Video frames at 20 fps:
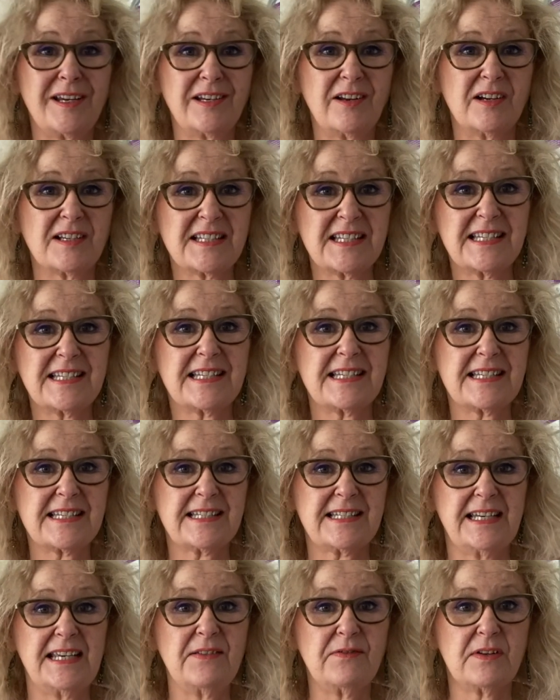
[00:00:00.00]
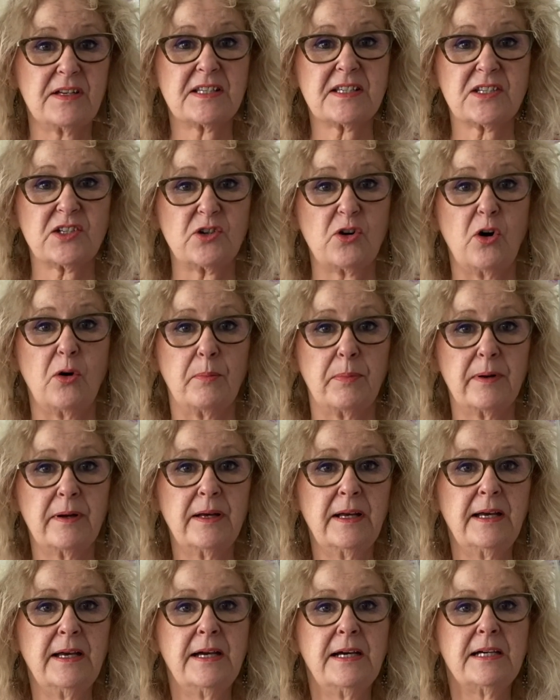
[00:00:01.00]
nice as a sleeveless top,
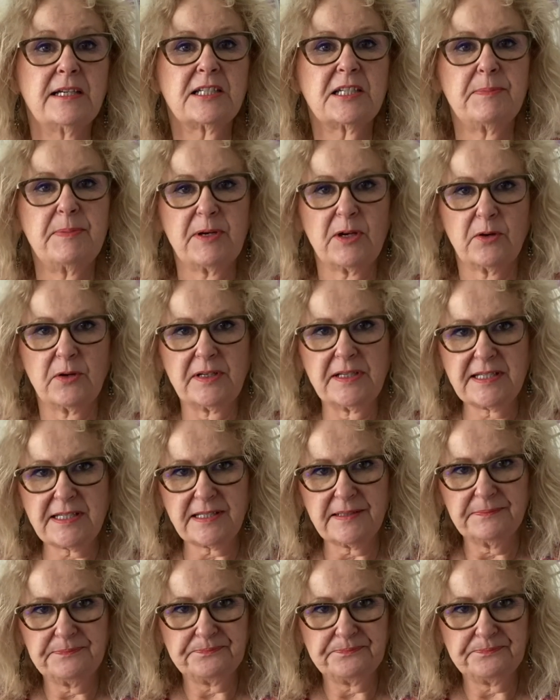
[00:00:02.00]
to be honest.